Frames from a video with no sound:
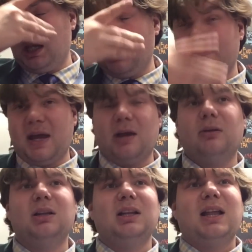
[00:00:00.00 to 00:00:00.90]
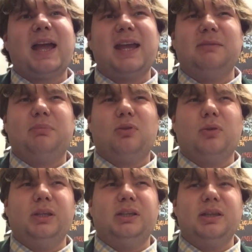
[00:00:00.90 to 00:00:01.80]
it about
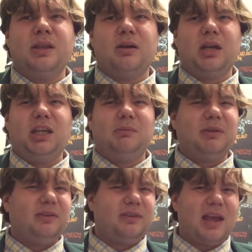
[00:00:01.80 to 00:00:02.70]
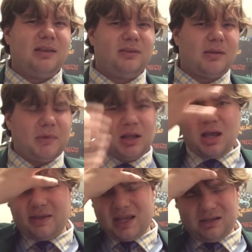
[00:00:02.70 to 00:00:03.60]
8.9%, something
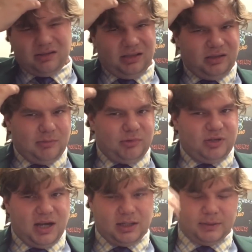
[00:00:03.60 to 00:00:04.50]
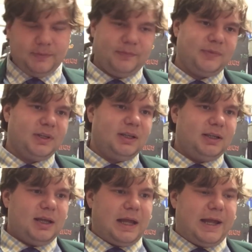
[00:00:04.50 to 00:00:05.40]
like that. I need to double check.
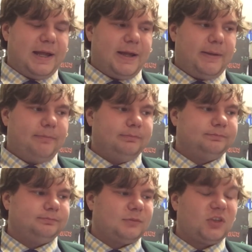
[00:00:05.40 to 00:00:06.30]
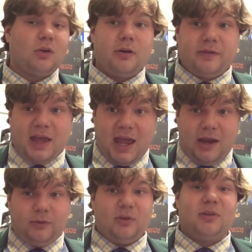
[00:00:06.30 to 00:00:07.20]
Um, sorry for the
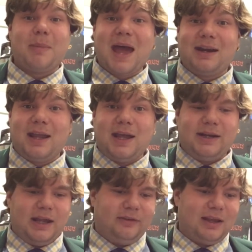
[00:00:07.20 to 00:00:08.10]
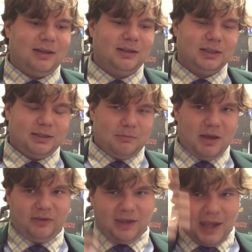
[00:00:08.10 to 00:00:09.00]
hair as well. It's a bad hair day. It's a,
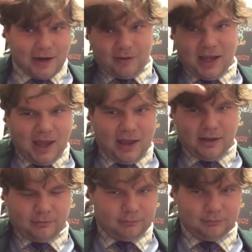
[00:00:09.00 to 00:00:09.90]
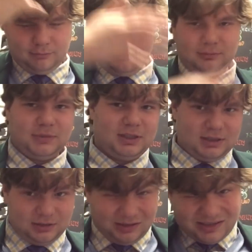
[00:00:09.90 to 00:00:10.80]
my scary hair.
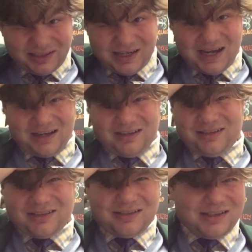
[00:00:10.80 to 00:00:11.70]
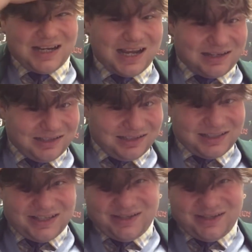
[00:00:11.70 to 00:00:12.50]
I need a haircut. Look, I can't actually see